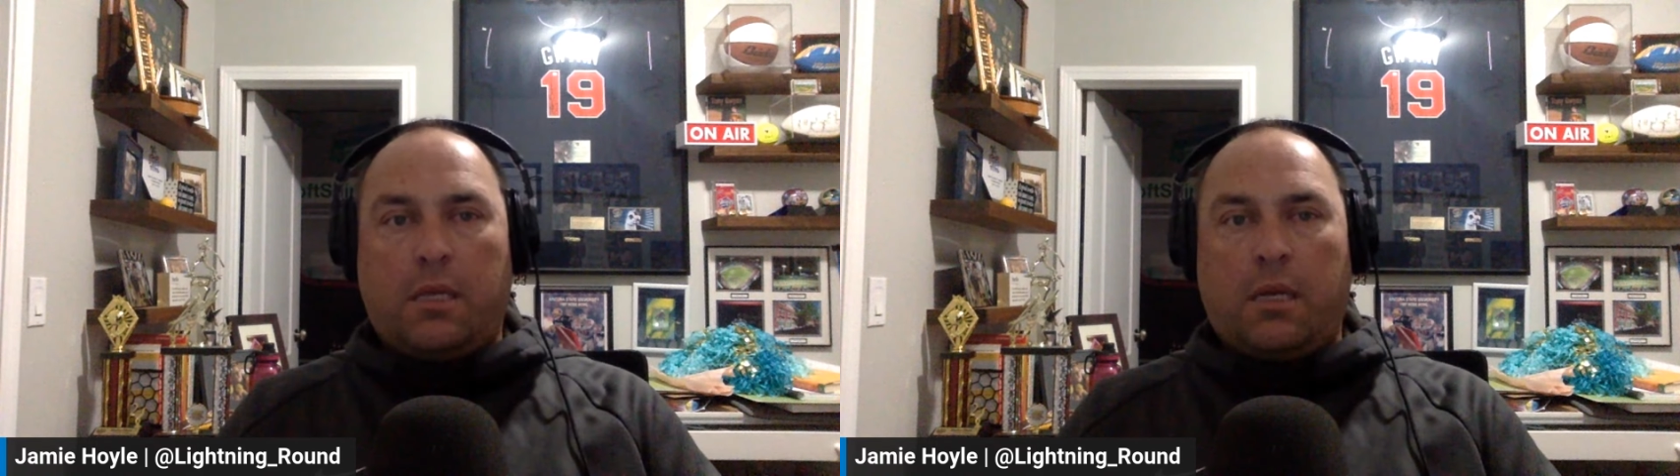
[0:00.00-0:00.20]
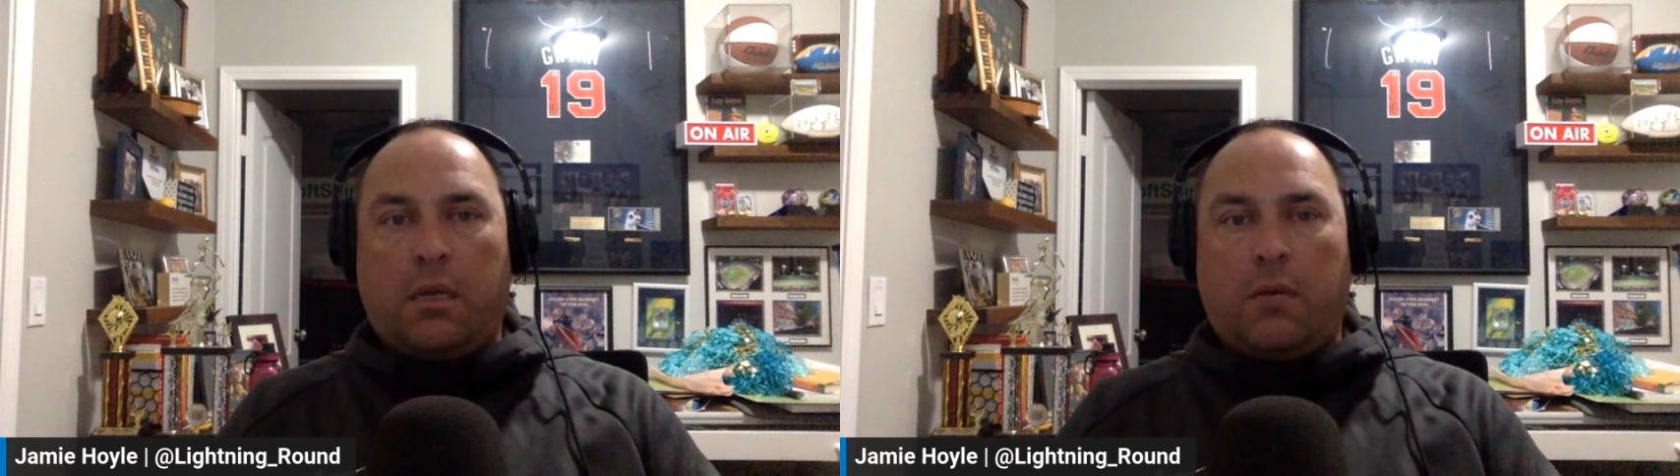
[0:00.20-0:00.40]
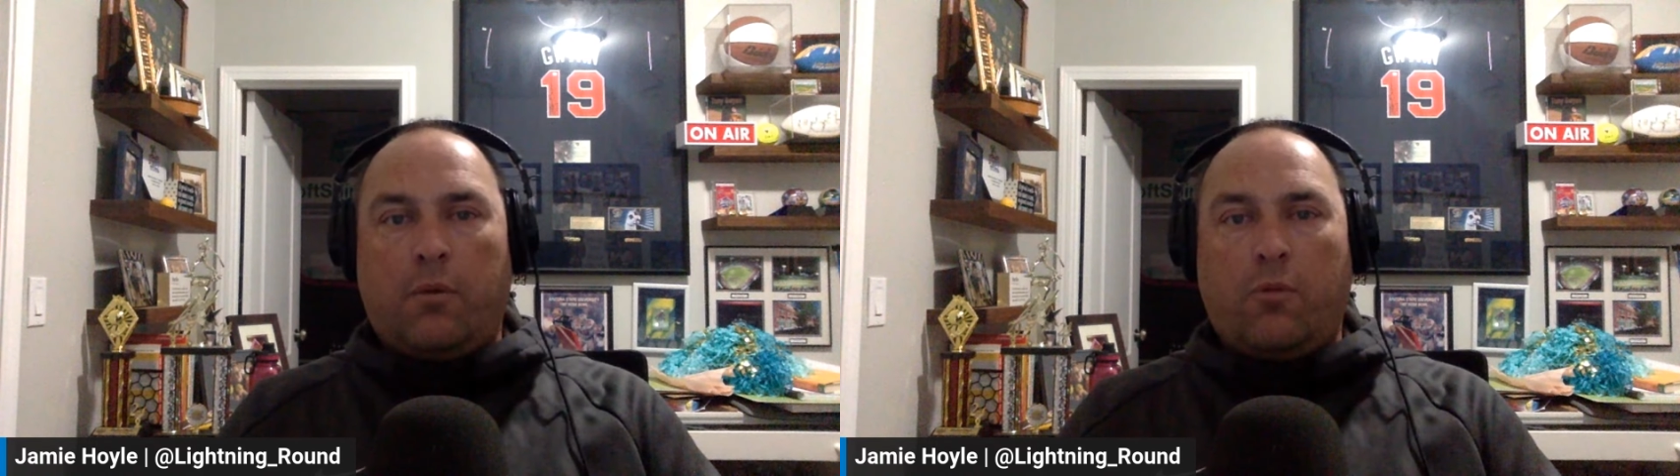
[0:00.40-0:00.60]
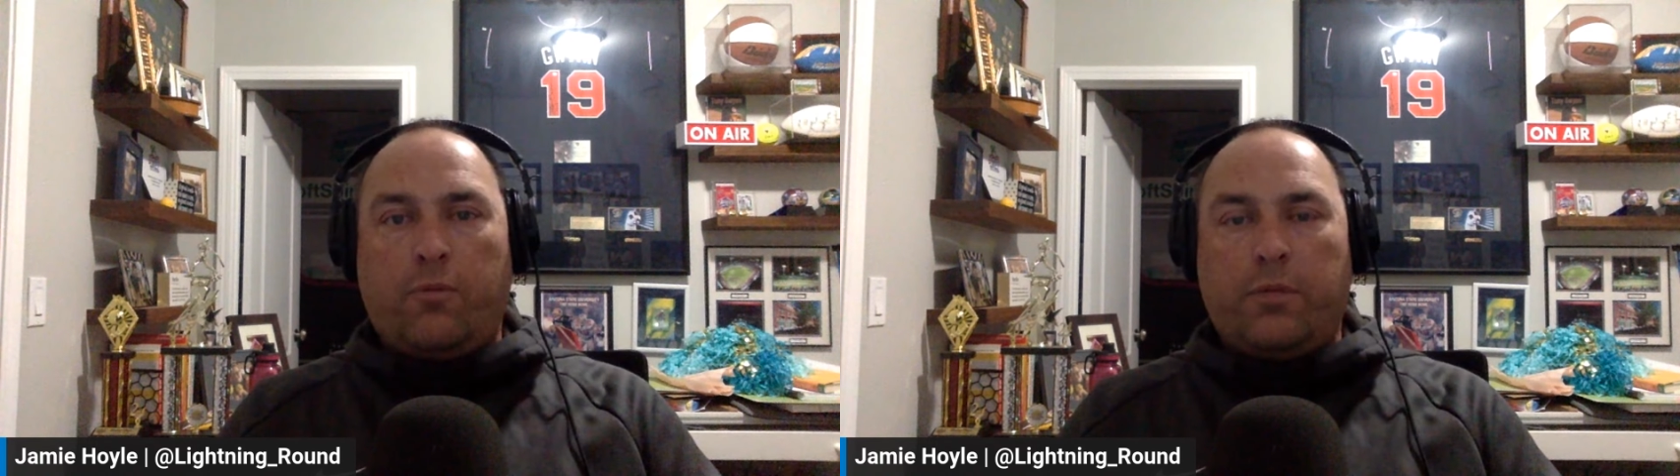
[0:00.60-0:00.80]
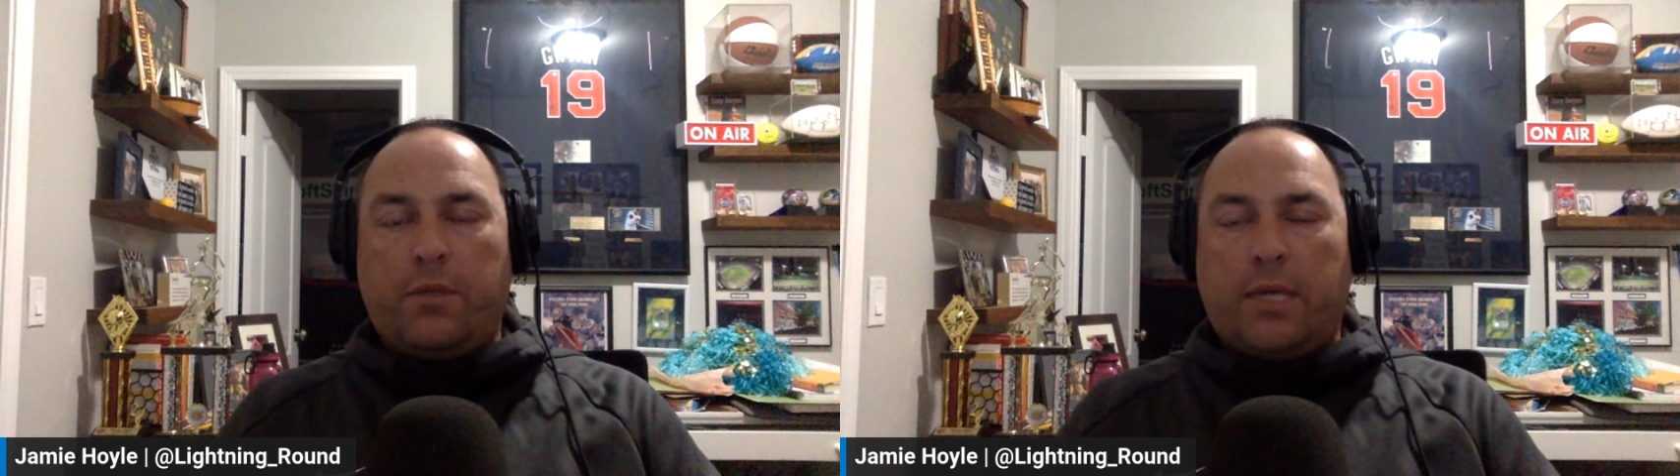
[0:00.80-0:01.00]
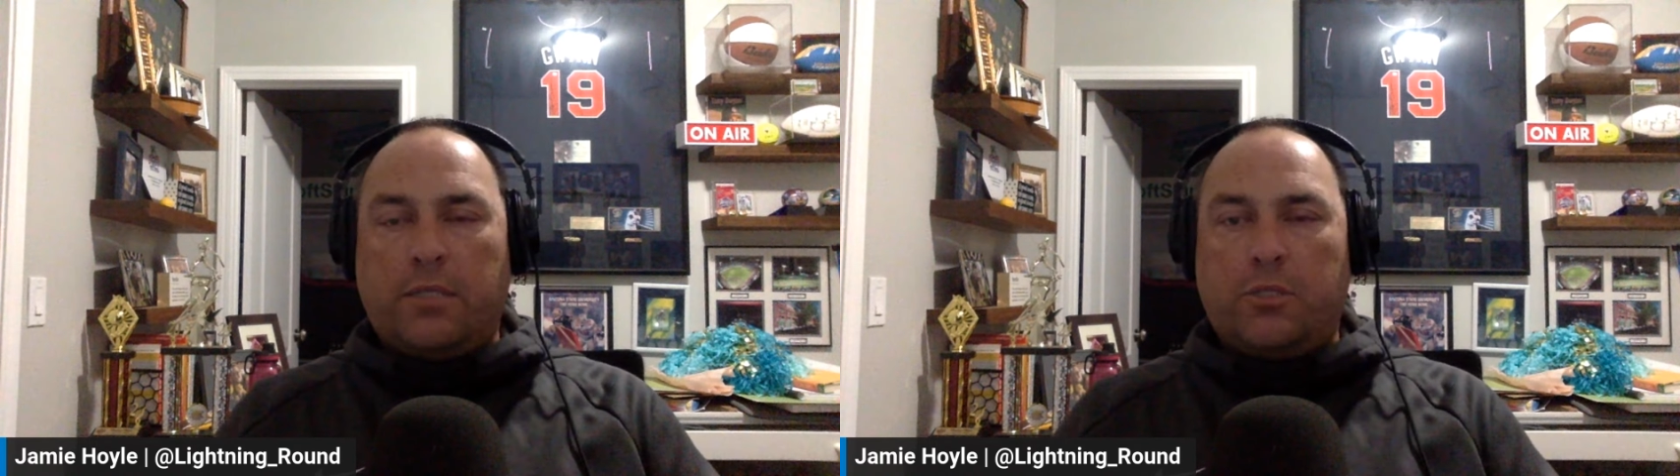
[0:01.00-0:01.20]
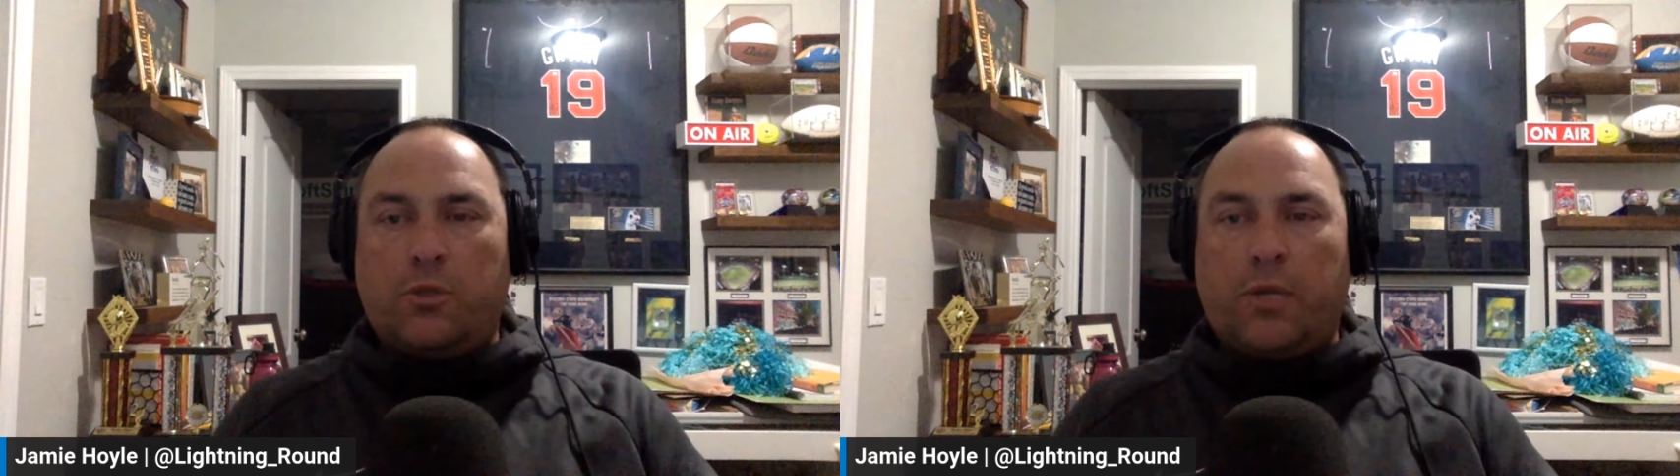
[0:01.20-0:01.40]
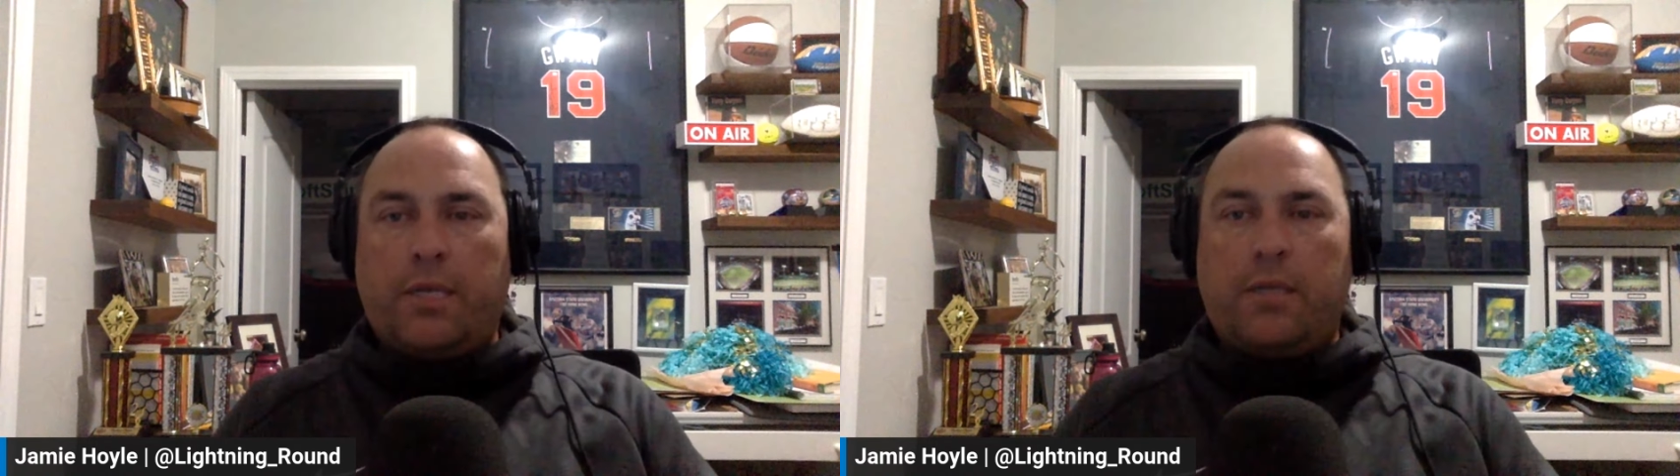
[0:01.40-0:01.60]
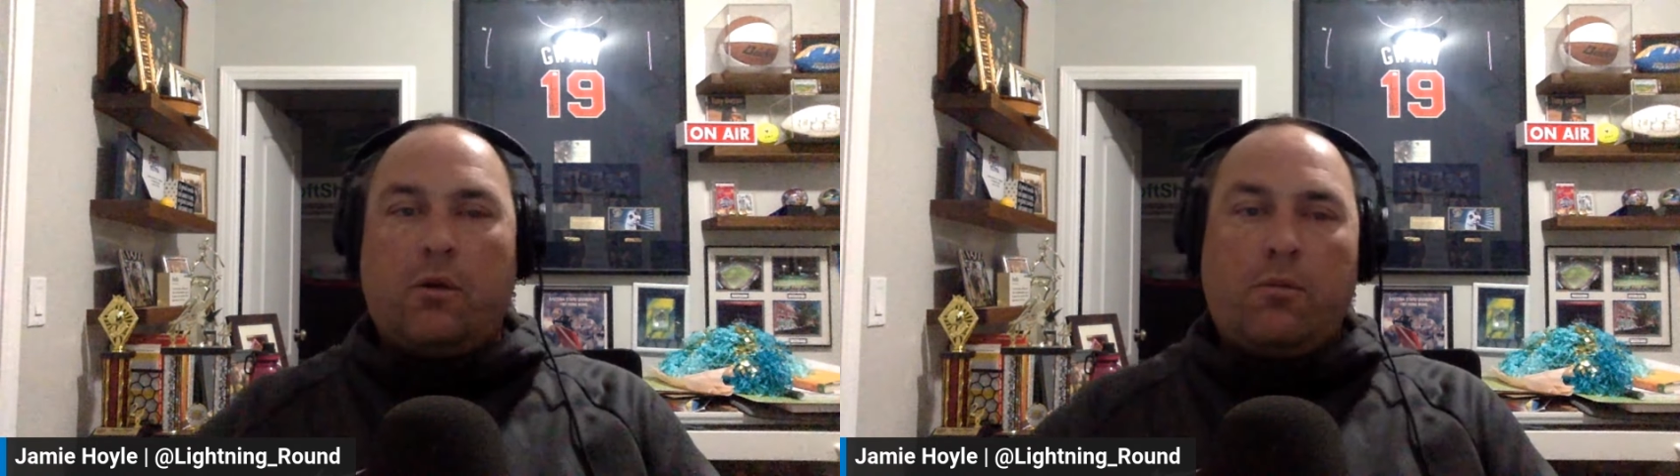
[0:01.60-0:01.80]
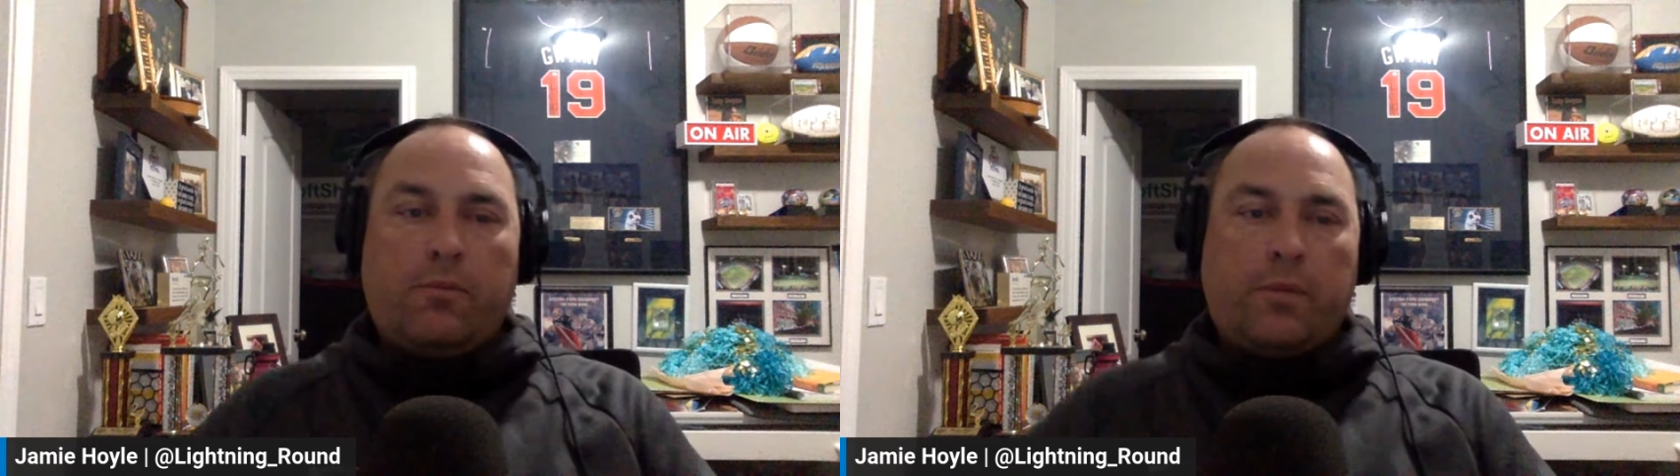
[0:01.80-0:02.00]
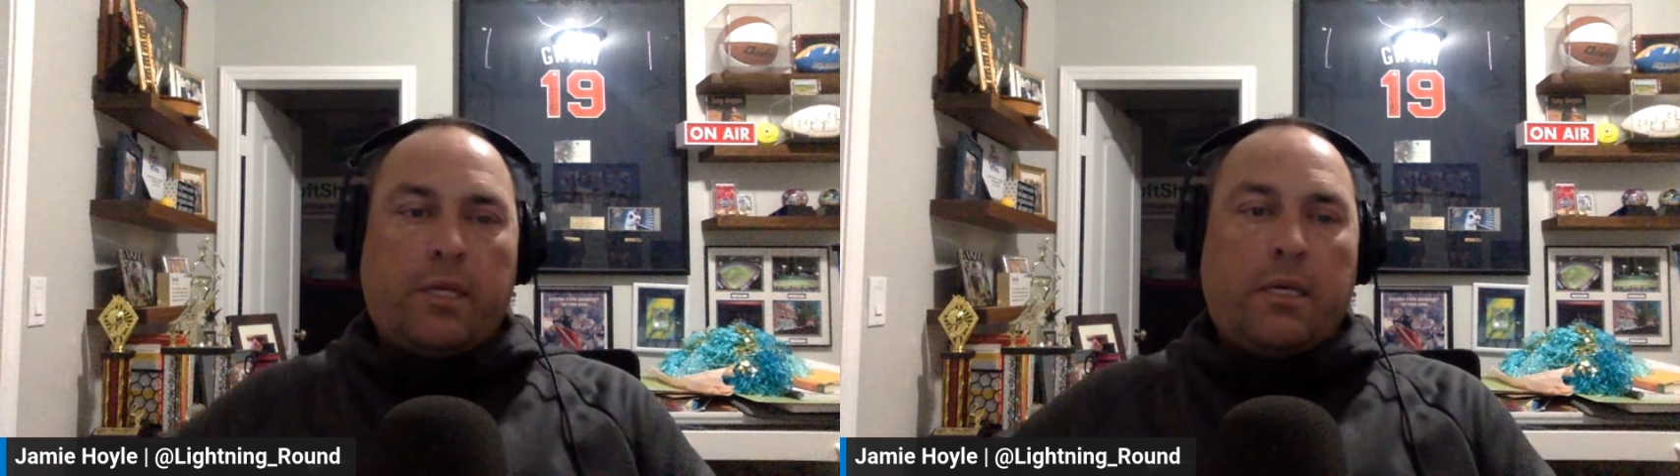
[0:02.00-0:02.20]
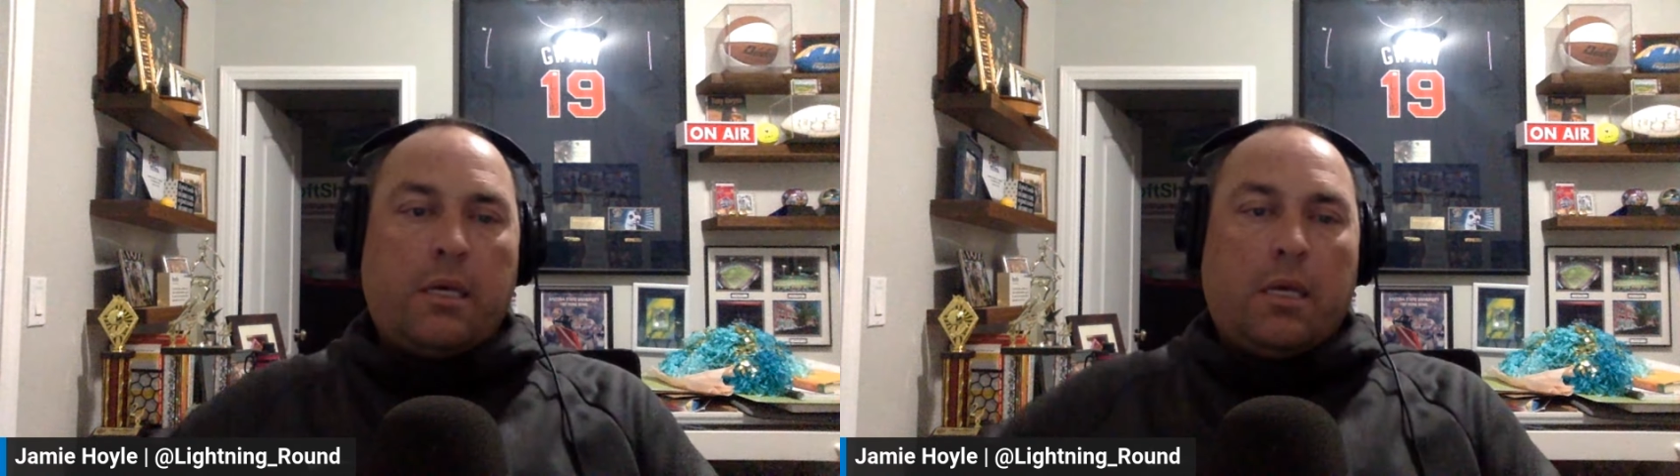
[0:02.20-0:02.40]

Hopefully, you guys enjoy it, and hopefully,